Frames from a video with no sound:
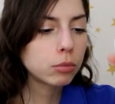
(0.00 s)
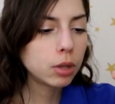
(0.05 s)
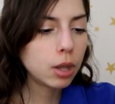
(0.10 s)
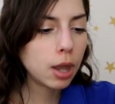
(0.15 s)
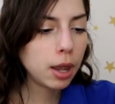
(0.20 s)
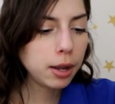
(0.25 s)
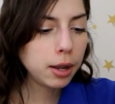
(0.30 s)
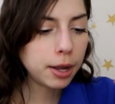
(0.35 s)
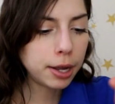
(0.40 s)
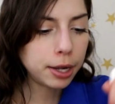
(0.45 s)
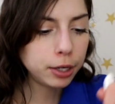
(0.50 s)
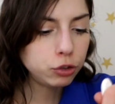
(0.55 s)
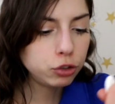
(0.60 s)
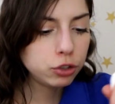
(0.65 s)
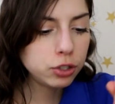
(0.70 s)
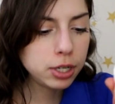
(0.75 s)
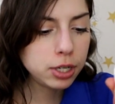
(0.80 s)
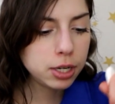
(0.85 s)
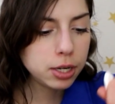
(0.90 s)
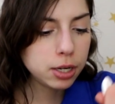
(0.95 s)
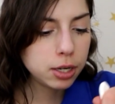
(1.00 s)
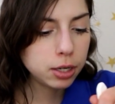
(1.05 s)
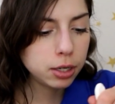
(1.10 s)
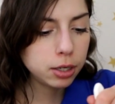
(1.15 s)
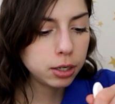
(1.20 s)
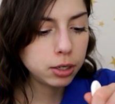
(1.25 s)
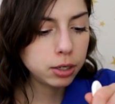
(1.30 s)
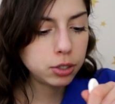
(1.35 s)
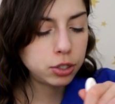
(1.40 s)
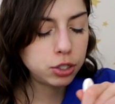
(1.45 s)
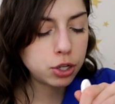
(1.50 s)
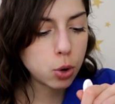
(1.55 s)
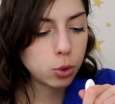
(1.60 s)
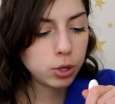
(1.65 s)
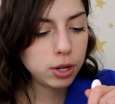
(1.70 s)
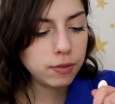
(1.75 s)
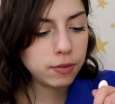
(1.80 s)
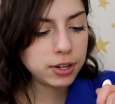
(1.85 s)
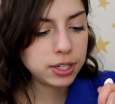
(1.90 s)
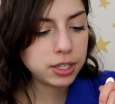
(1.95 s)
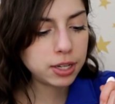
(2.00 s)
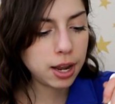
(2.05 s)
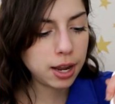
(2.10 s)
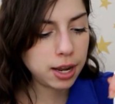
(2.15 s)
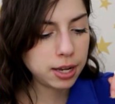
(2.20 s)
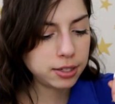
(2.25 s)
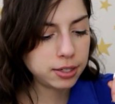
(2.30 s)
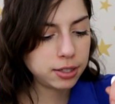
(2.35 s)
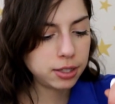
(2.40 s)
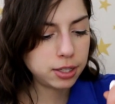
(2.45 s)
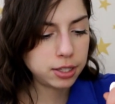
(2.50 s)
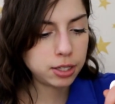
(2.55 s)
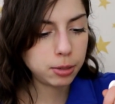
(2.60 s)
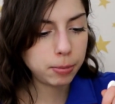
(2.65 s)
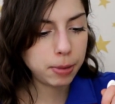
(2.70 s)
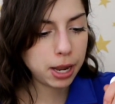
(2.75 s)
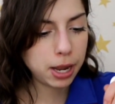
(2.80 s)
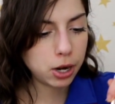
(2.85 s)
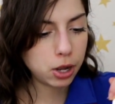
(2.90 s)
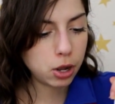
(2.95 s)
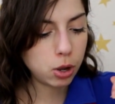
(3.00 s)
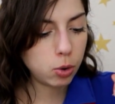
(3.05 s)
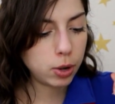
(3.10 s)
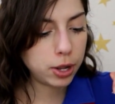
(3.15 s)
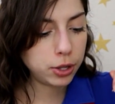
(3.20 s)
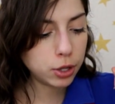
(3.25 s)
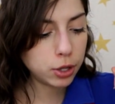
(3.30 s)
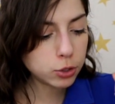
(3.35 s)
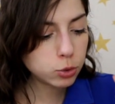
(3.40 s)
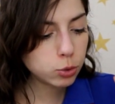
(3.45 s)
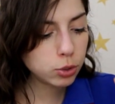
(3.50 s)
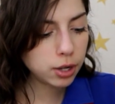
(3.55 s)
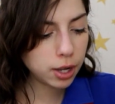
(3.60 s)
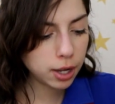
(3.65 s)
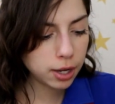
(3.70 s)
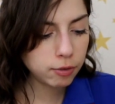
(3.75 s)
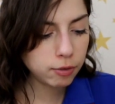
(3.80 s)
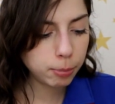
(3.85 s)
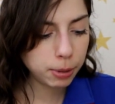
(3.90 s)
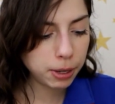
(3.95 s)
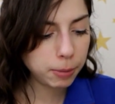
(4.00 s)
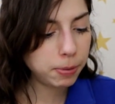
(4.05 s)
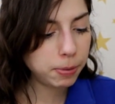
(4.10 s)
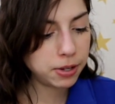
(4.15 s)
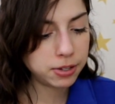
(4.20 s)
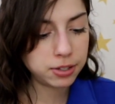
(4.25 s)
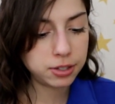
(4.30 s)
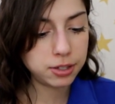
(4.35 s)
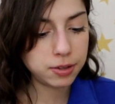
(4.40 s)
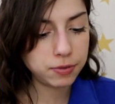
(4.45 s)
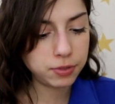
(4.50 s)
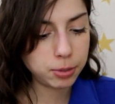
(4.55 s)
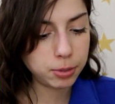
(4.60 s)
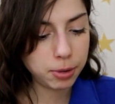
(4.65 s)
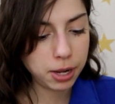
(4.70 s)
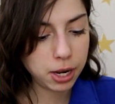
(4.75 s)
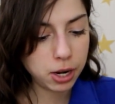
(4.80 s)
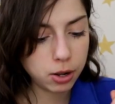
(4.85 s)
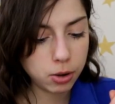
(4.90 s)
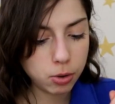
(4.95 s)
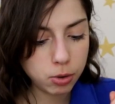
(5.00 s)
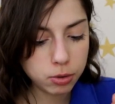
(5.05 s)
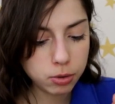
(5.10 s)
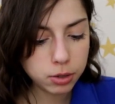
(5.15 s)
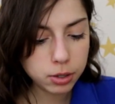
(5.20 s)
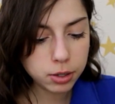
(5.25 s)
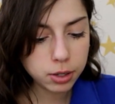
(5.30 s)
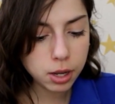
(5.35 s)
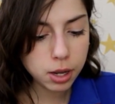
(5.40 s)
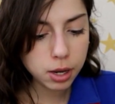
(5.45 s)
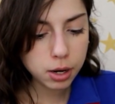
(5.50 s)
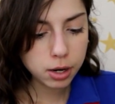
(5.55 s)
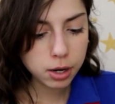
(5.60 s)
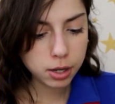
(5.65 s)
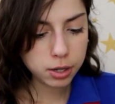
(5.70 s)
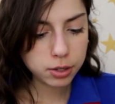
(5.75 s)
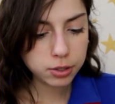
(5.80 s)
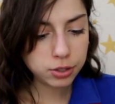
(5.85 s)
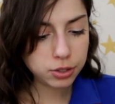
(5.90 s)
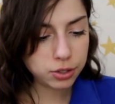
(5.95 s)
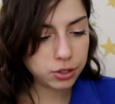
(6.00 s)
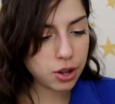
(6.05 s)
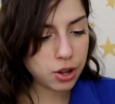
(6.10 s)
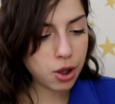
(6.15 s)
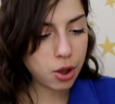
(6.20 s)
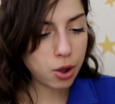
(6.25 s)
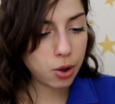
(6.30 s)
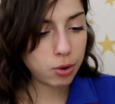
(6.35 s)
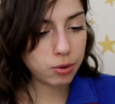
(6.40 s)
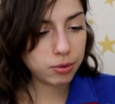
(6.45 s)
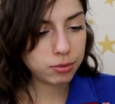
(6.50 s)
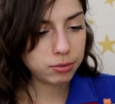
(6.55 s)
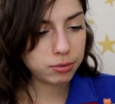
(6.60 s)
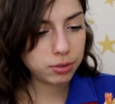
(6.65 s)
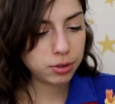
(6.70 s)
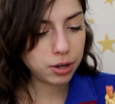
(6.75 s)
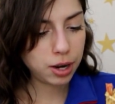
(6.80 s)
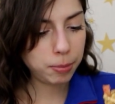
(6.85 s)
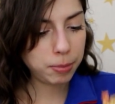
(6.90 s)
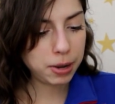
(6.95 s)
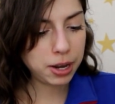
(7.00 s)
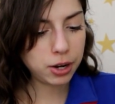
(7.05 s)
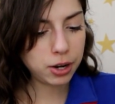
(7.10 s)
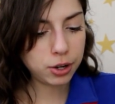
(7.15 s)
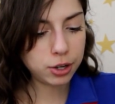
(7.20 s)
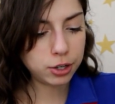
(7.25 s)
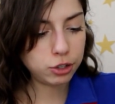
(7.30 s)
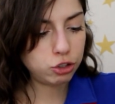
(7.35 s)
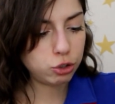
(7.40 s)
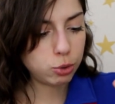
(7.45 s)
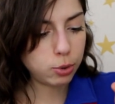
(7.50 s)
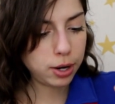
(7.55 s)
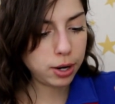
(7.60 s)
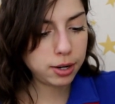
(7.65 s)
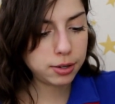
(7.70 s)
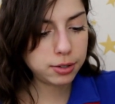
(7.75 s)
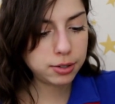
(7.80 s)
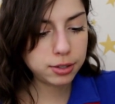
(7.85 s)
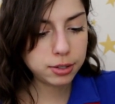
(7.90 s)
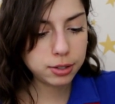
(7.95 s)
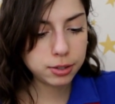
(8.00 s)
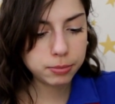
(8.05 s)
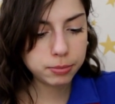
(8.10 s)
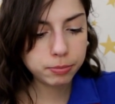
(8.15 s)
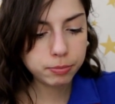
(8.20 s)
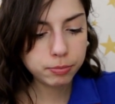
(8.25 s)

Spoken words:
I actually don't even taste the tomato. And those were kind of big pieces of tomato. So, I made a good choice.